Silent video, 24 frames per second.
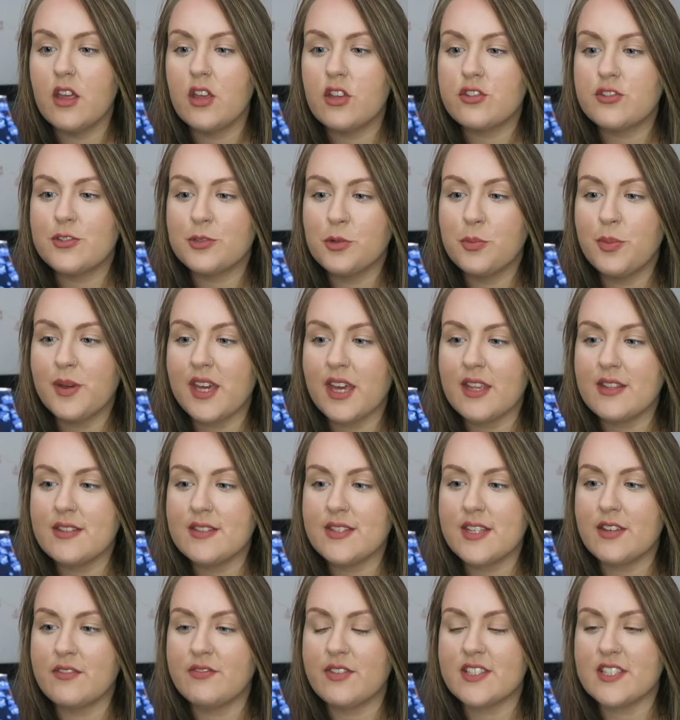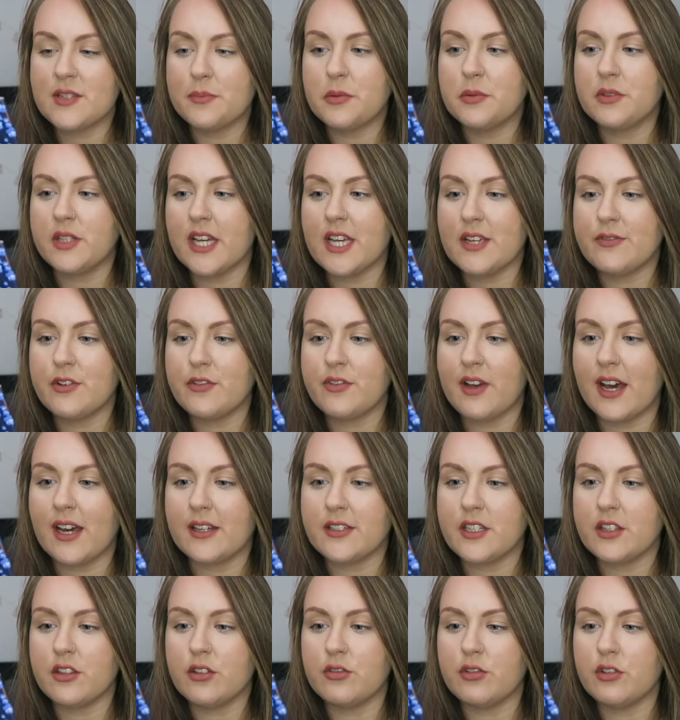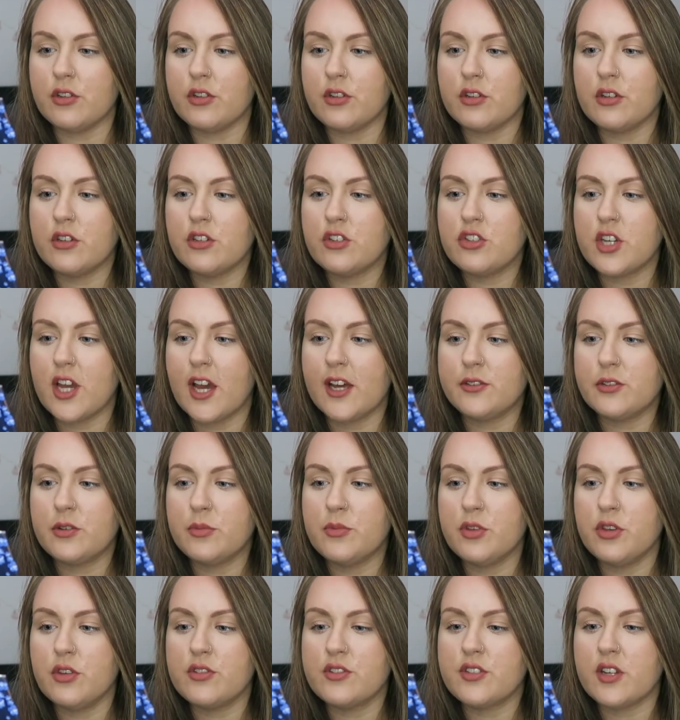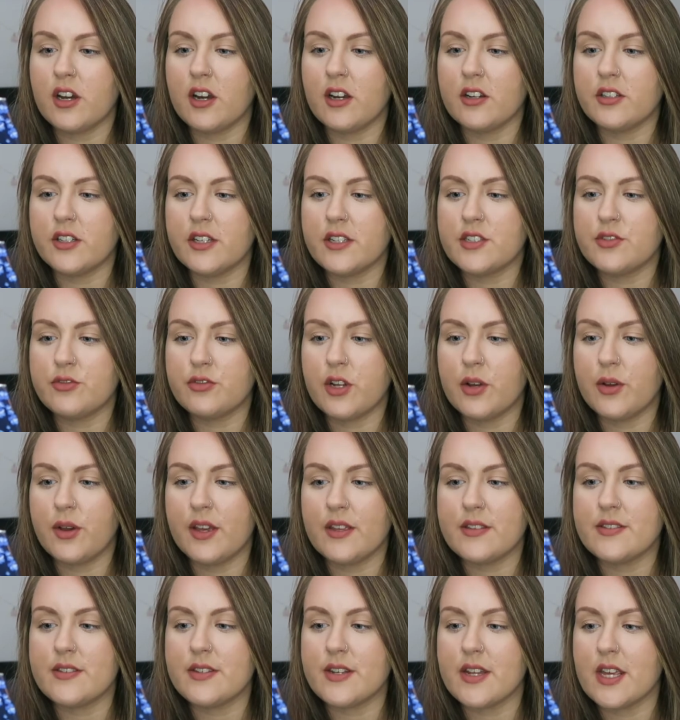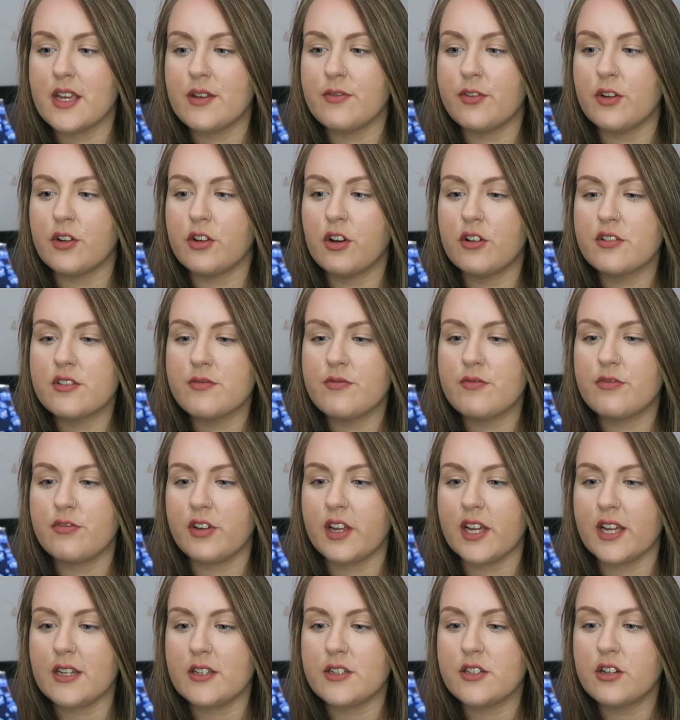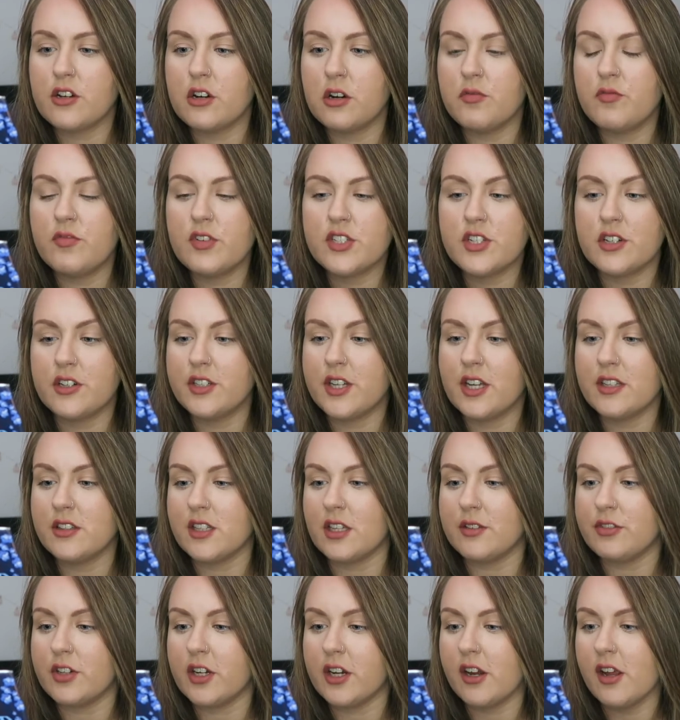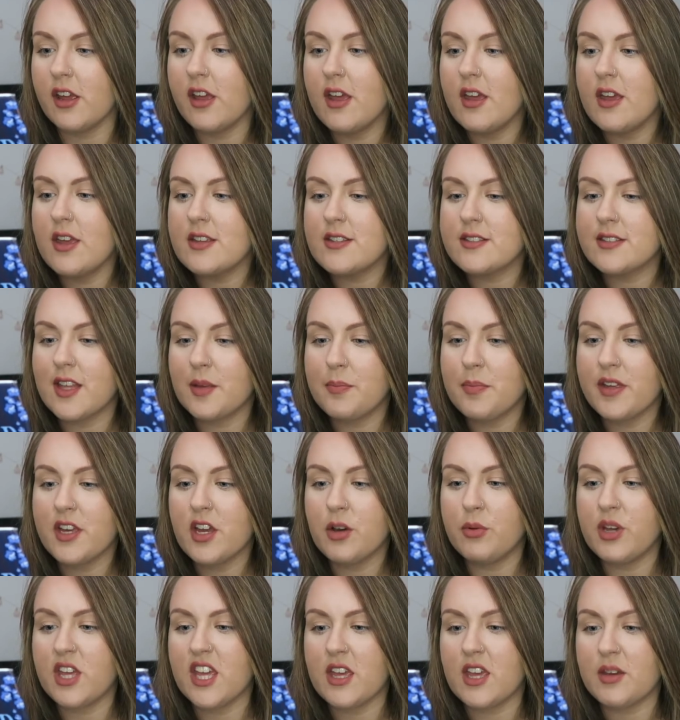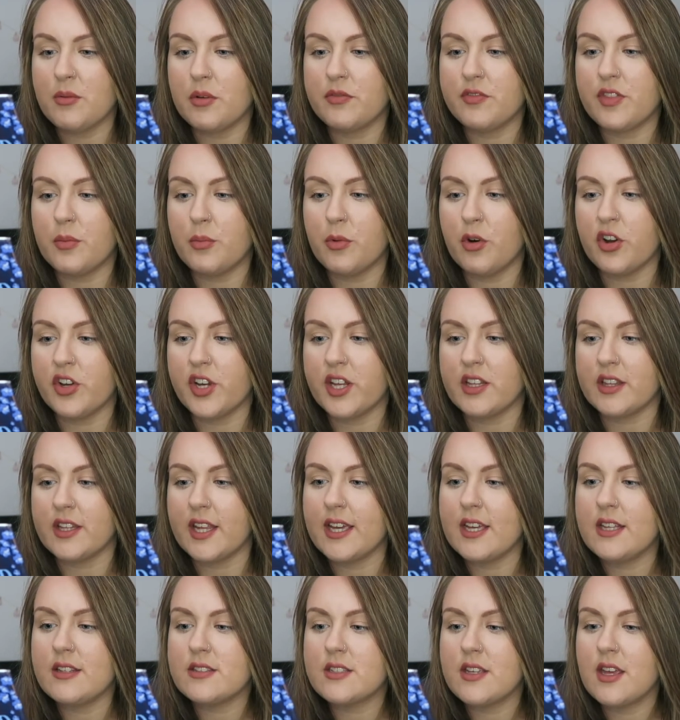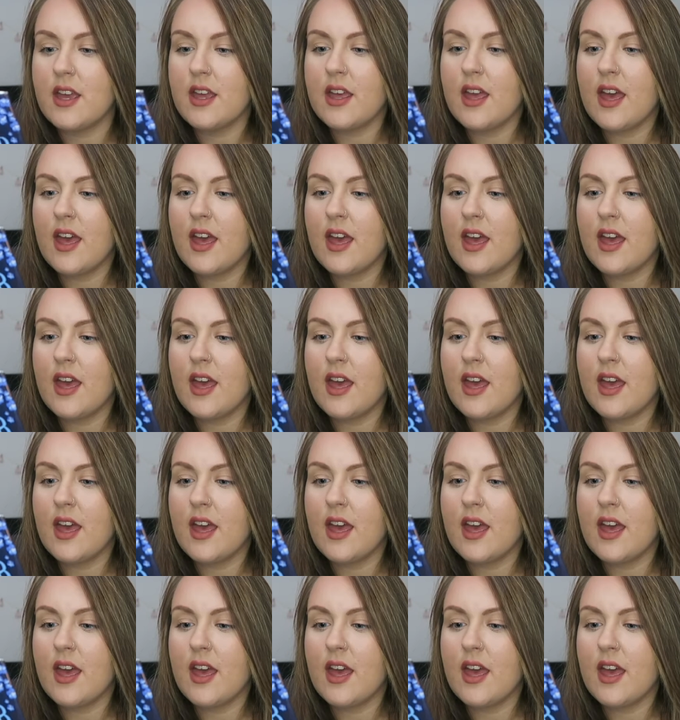So begins the invisible life of Addy LaRue. Shadow muse to artists throughout history. Forgotten friend, confidant and lover, slipping away with the morning light.